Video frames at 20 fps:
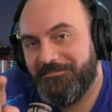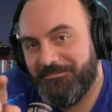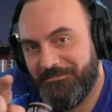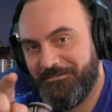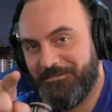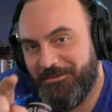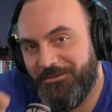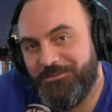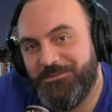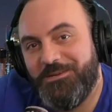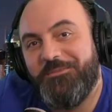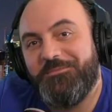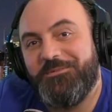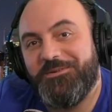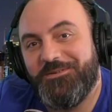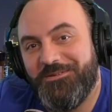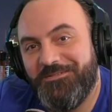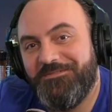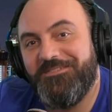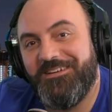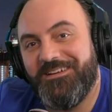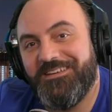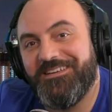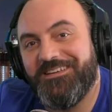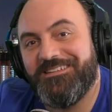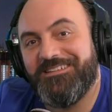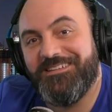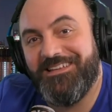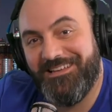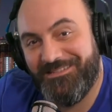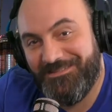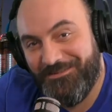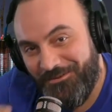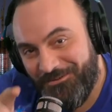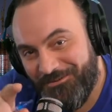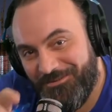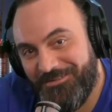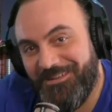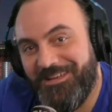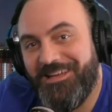Told you I'm a good fucking. I
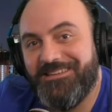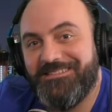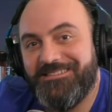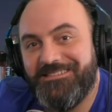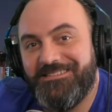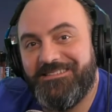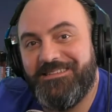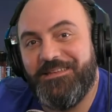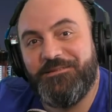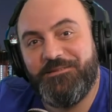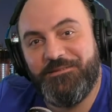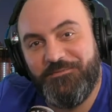told you guys.